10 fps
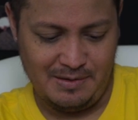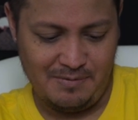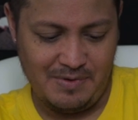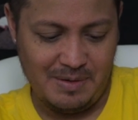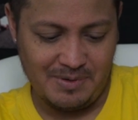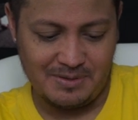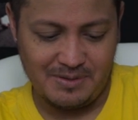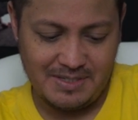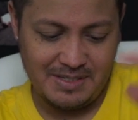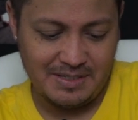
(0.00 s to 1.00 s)
Vapor
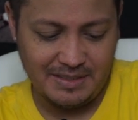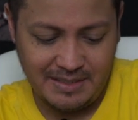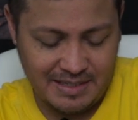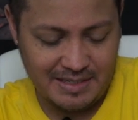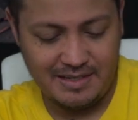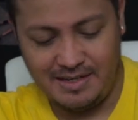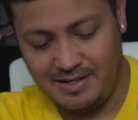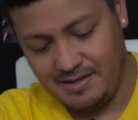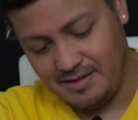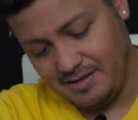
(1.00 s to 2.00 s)
13 Elite
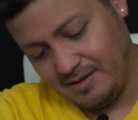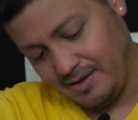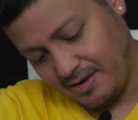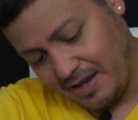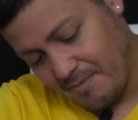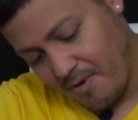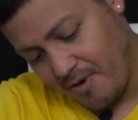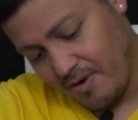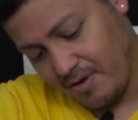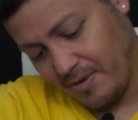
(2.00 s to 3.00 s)
in the
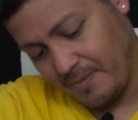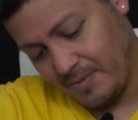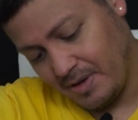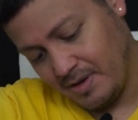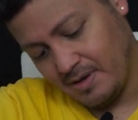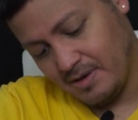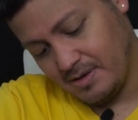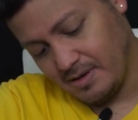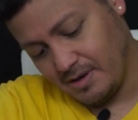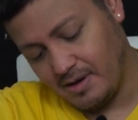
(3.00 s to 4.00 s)
Neymar
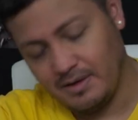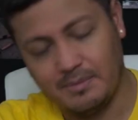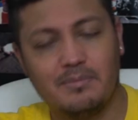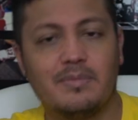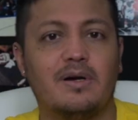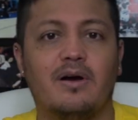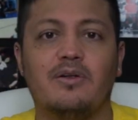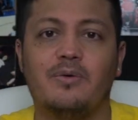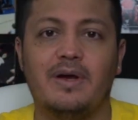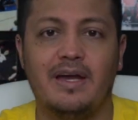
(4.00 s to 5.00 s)
um,
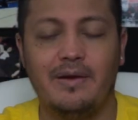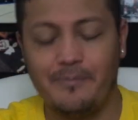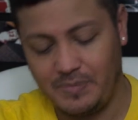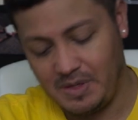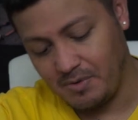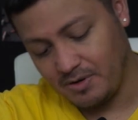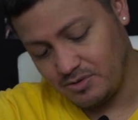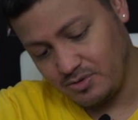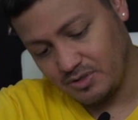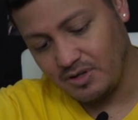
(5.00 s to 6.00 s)
colorway, Neymar
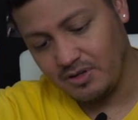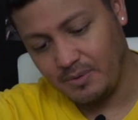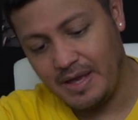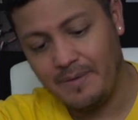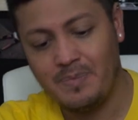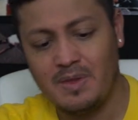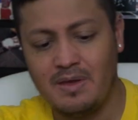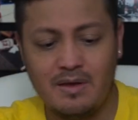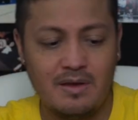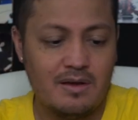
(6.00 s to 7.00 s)
Jr. colorway.
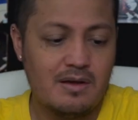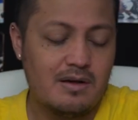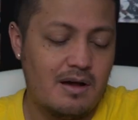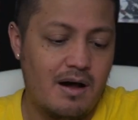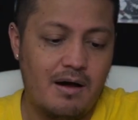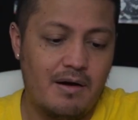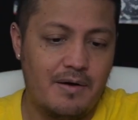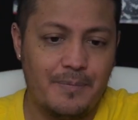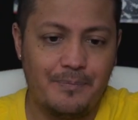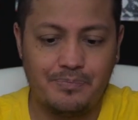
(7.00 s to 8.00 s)

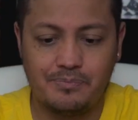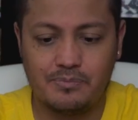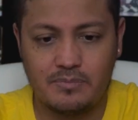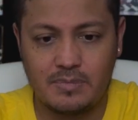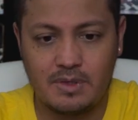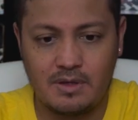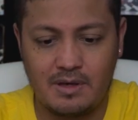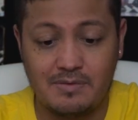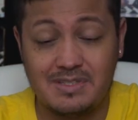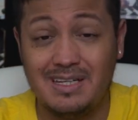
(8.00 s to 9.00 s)
Um,
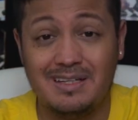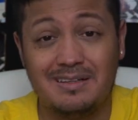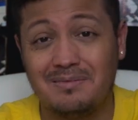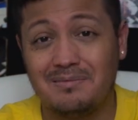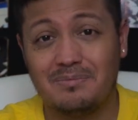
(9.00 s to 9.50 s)
I've seen